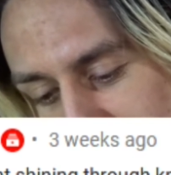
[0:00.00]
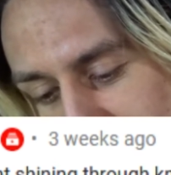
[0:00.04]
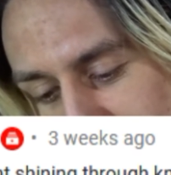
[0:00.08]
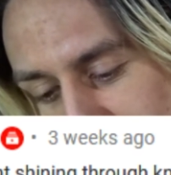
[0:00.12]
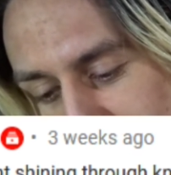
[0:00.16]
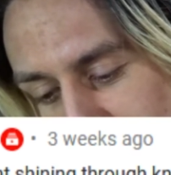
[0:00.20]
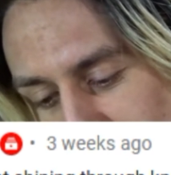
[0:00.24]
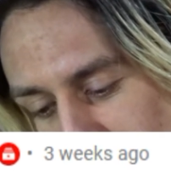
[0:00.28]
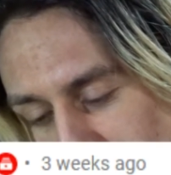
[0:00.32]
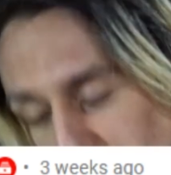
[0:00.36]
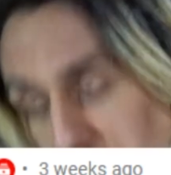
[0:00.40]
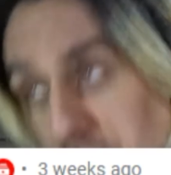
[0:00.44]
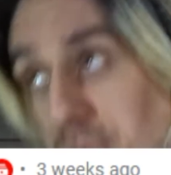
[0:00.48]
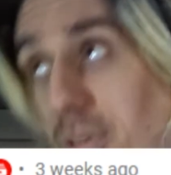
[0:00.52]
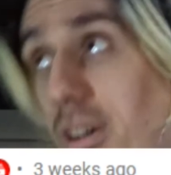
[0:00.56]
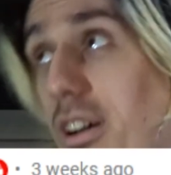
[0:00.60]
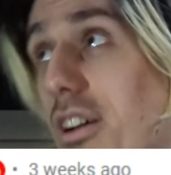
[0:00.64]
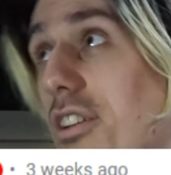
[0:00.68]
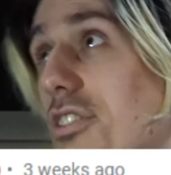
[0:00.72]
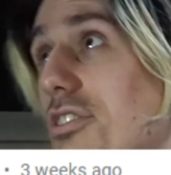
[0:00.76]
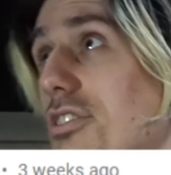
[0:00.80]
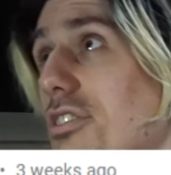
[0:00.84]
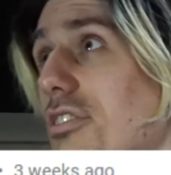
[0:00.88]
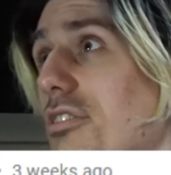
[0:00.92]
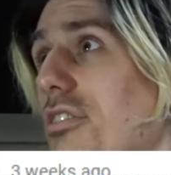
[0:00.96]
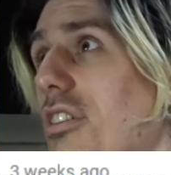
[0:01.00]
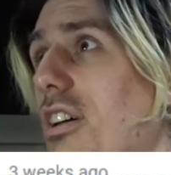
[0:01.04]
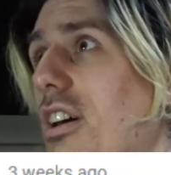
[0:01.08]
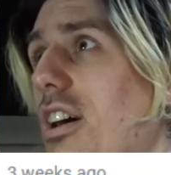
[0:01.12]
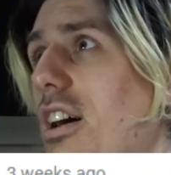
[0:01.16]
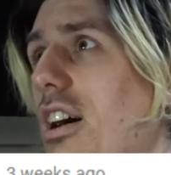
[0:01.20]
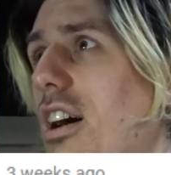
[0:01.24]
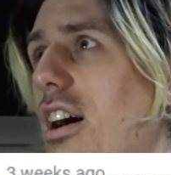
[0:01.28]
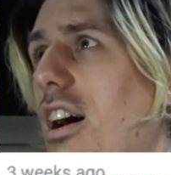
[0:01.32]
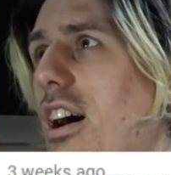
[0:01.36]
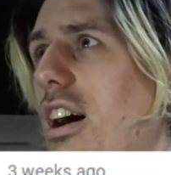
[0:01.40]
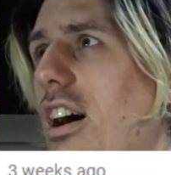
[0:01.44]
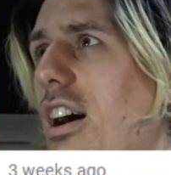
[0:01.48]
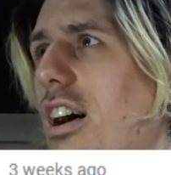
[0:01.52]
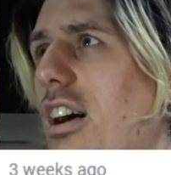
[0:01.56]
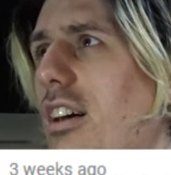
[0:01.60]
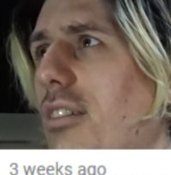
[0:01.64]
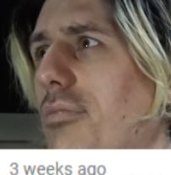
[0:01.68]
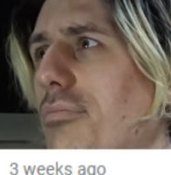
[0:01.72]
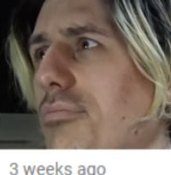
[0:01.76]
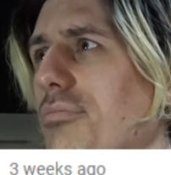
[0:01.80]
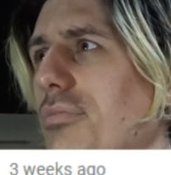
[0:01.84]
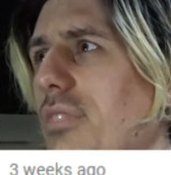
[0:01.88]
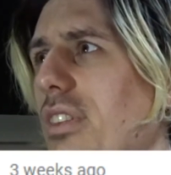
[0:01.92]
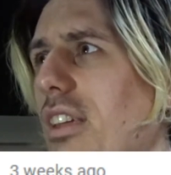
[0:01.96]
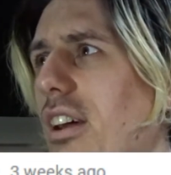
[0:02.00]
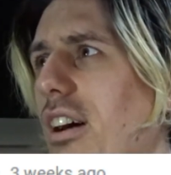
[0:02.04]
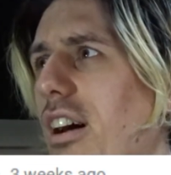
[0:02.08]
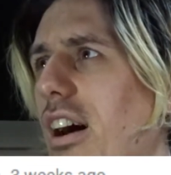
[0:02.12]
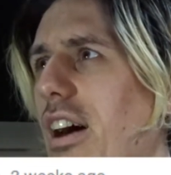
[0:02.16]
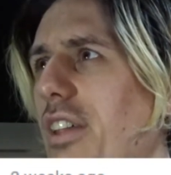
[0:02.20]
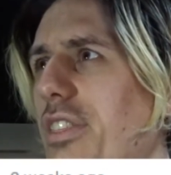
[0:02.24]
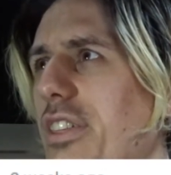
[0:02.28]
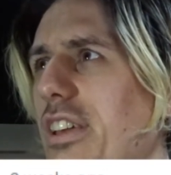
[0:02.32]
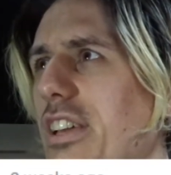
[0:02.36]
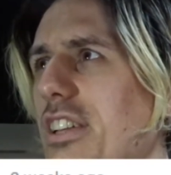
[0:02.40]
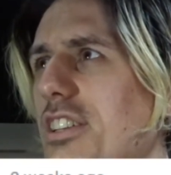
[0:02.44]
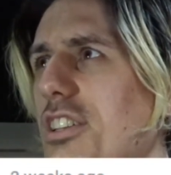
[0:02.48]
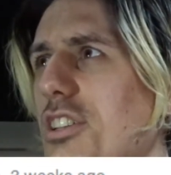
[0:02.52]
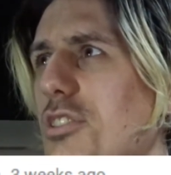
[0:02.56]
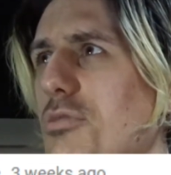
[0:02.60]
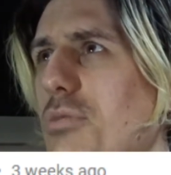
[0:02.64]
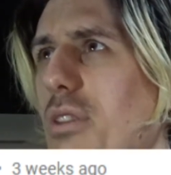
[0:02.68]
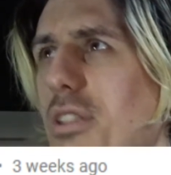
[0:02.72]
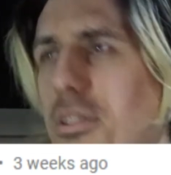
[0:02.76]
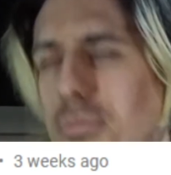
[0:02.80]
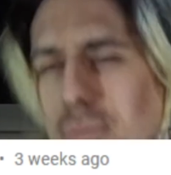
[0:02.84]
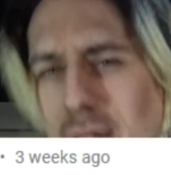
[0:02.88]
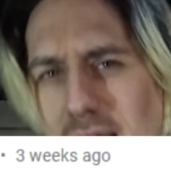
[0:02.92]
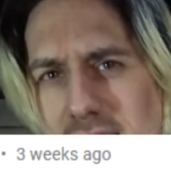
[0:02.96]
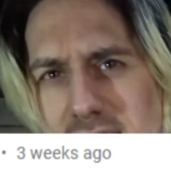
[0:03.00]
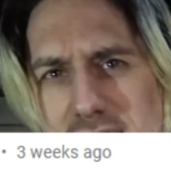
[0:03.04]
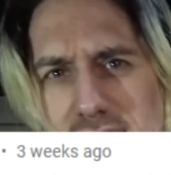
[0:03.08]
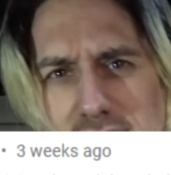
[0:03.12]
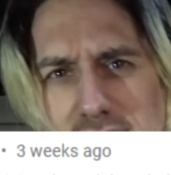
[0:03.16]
walls behind you? I think it's just where the plastic